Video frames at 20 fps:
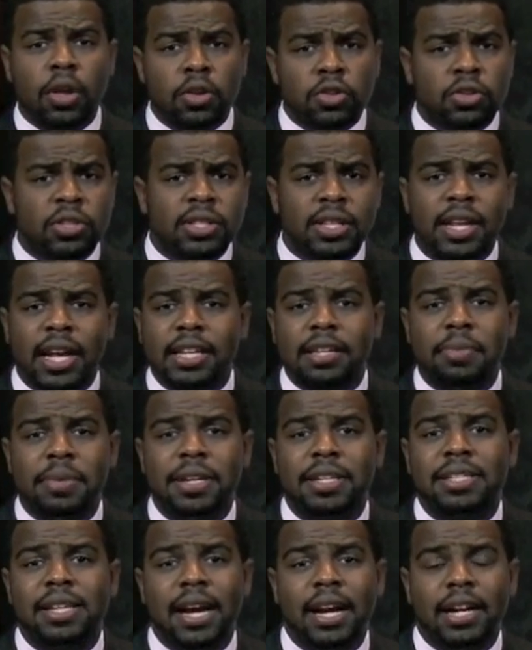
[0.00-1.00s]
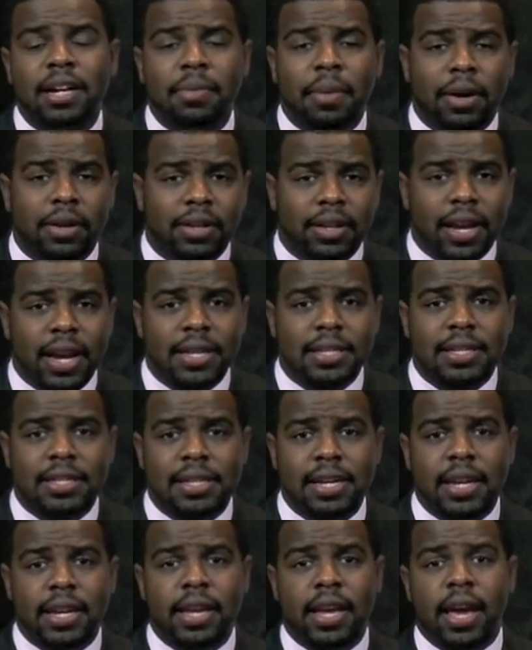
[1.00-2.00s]
There's a lot to be excited about in Kansas
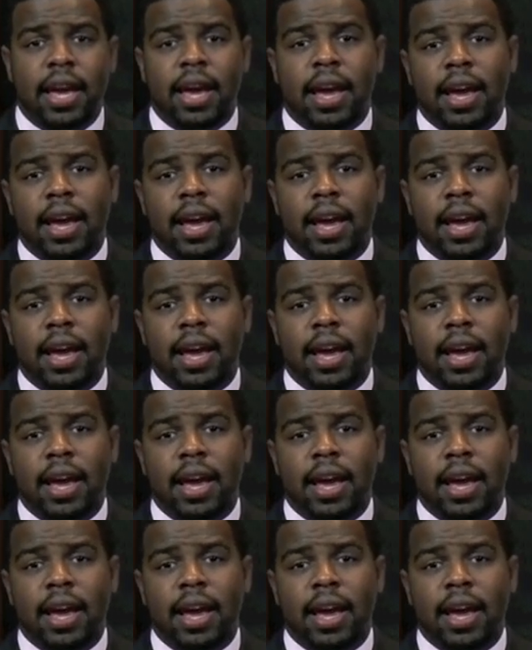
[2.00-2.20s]
City.